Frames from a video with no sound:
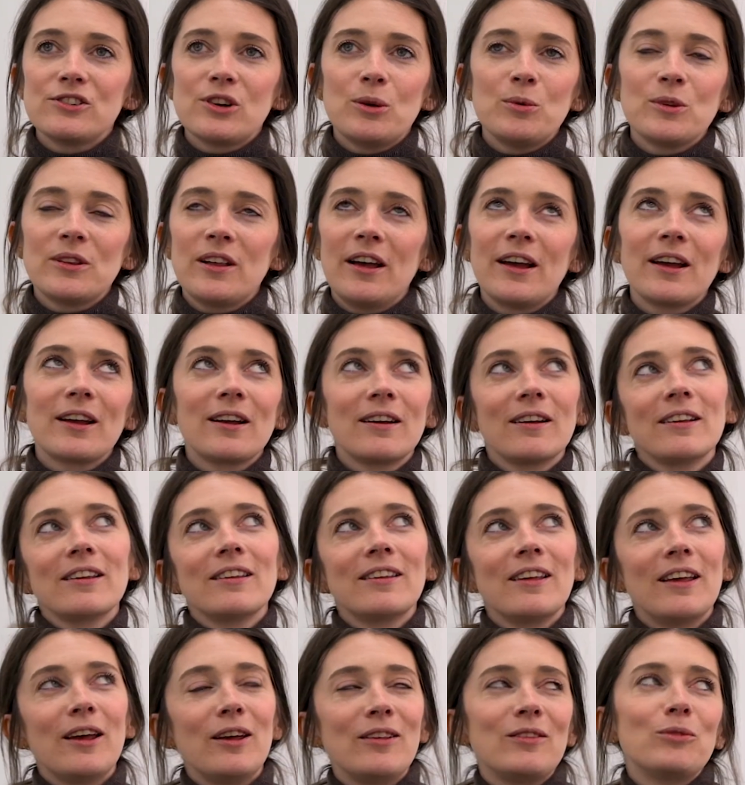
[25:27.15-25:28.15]
I was like,
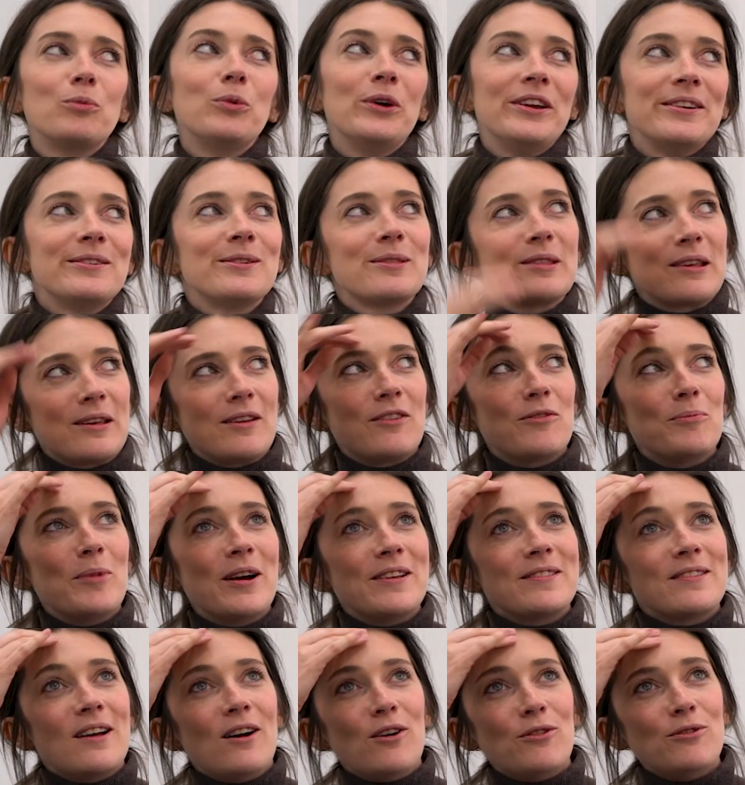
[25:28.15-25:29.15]
it's weird to think of
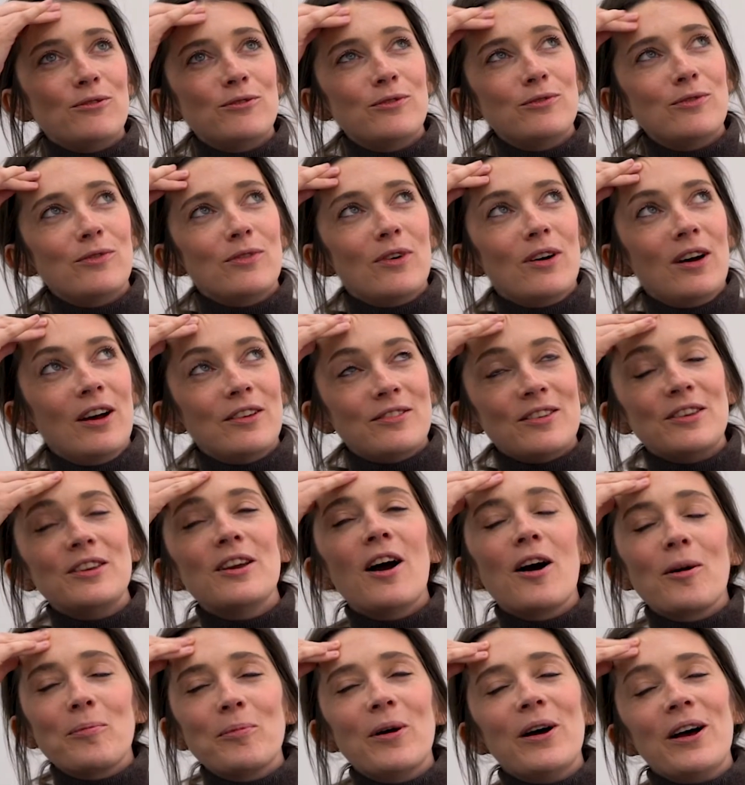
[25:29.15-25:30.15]
myself as a
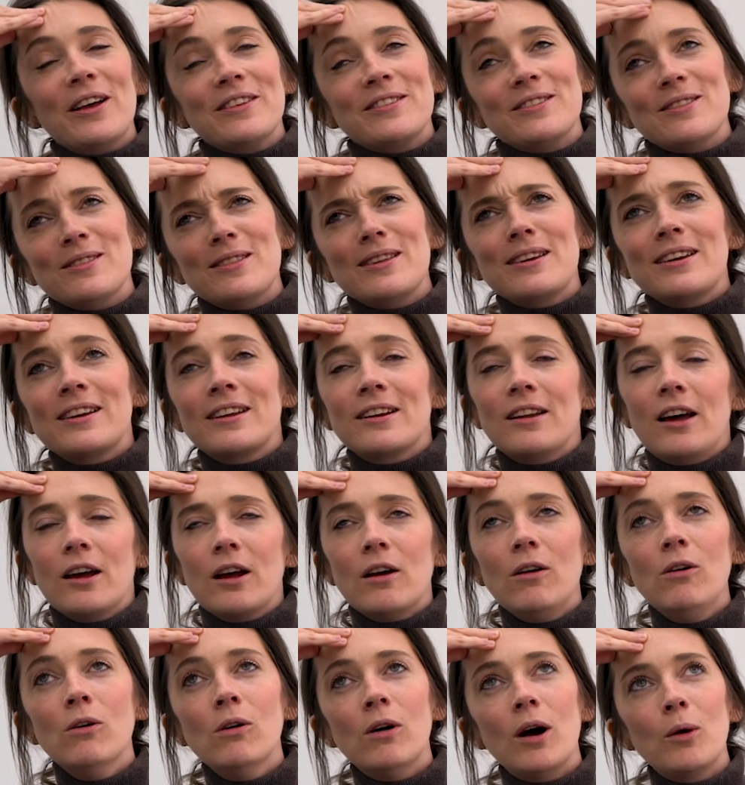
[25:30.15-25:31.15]
young person thinking like,
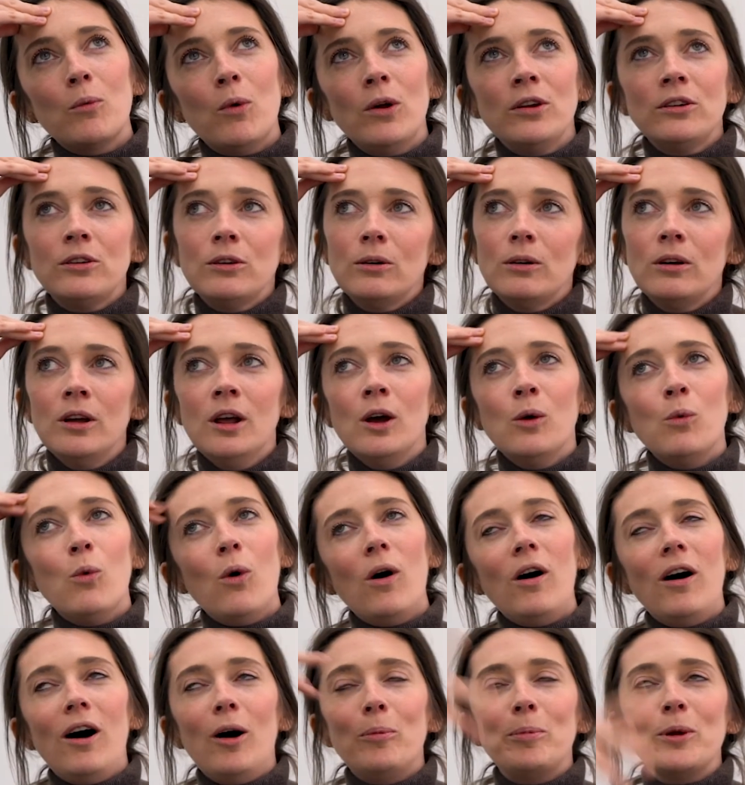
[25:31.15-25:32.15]
oh, I wonder
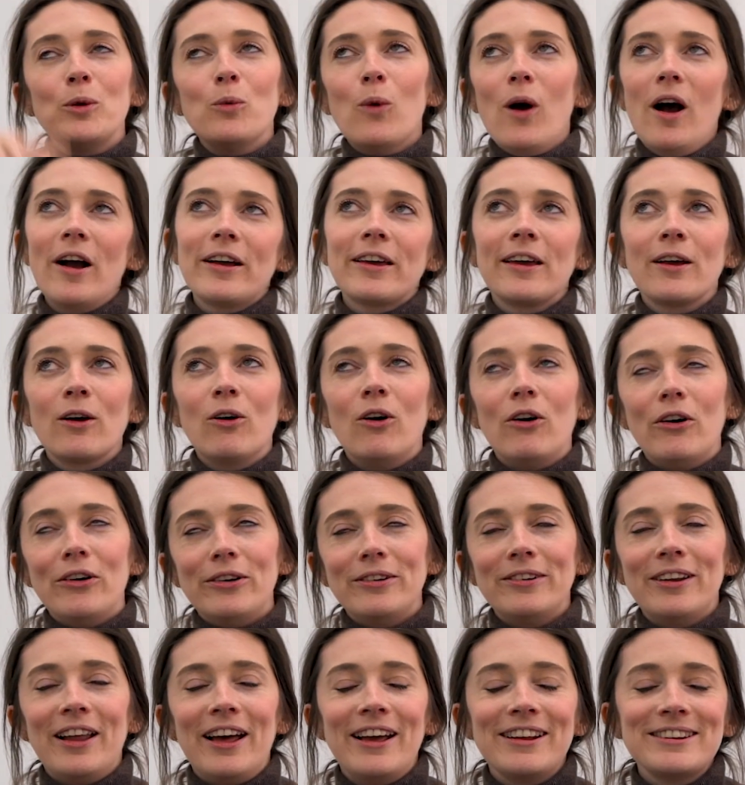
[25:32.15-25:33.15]
what I'll be working
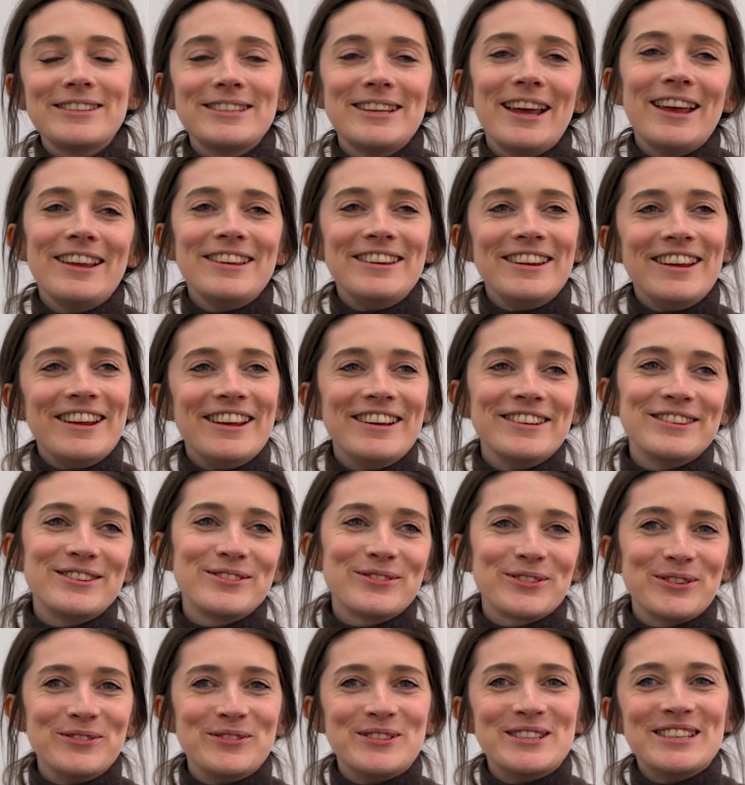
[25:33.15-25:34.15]
on like 10 years
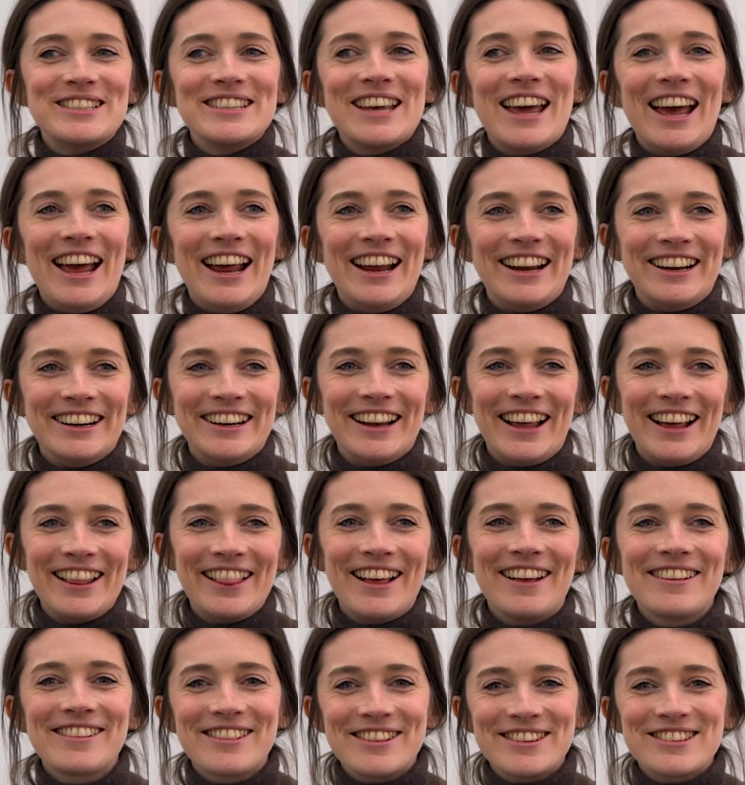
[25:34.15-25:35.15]
from today, and like
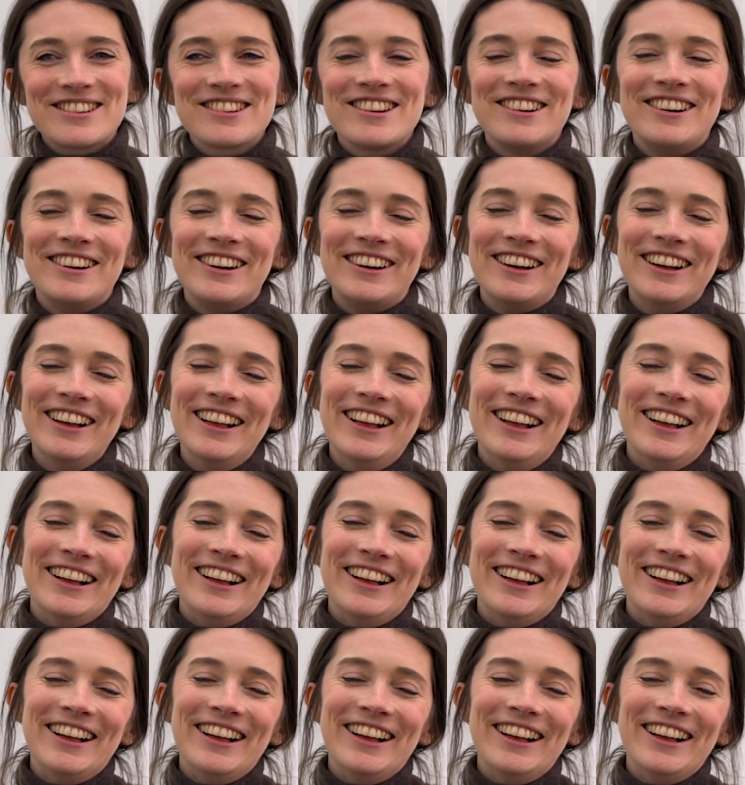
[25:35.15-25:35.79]
that's the chart.